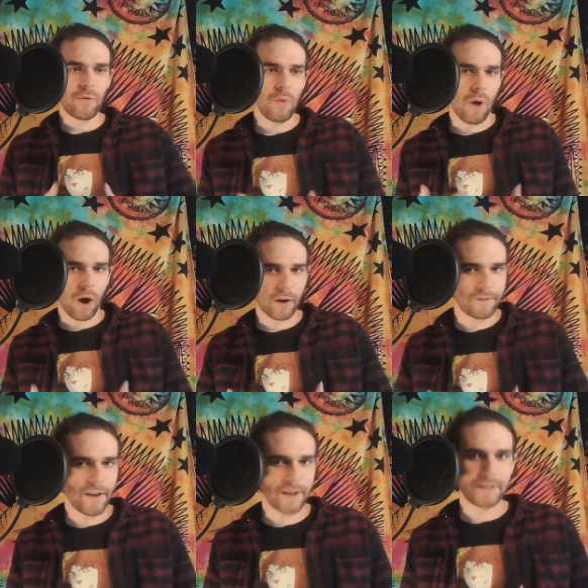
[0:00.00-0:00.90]
who are
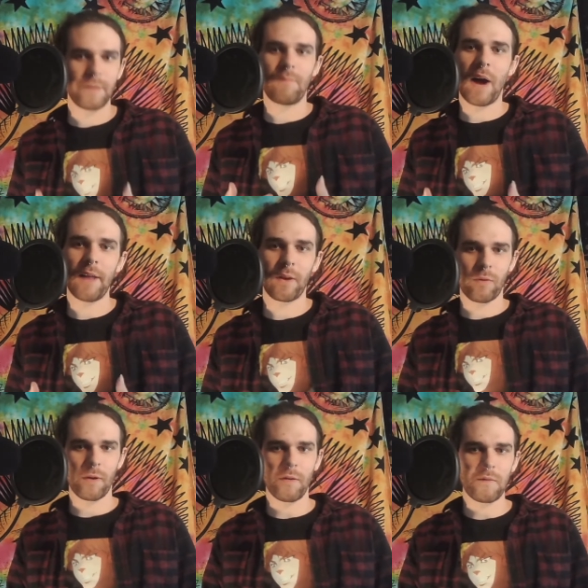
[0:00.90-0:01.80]
affected by the
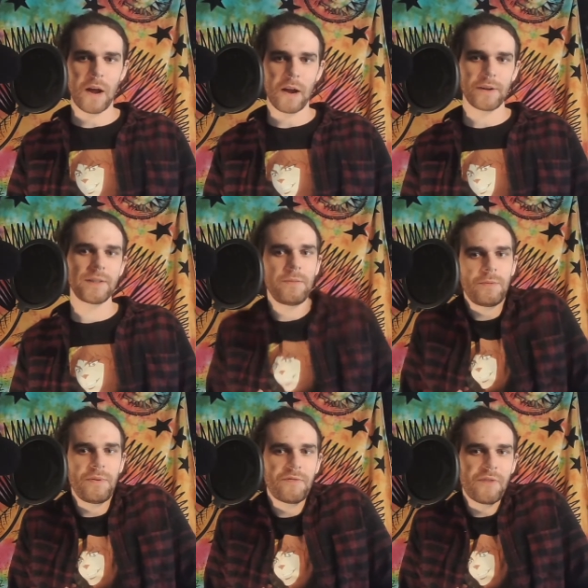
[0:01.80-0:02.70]
coronavirus seem to
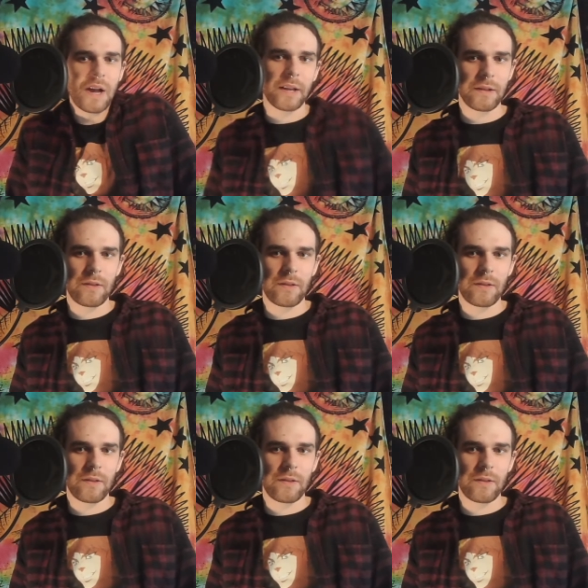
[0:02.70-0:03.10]
be fine.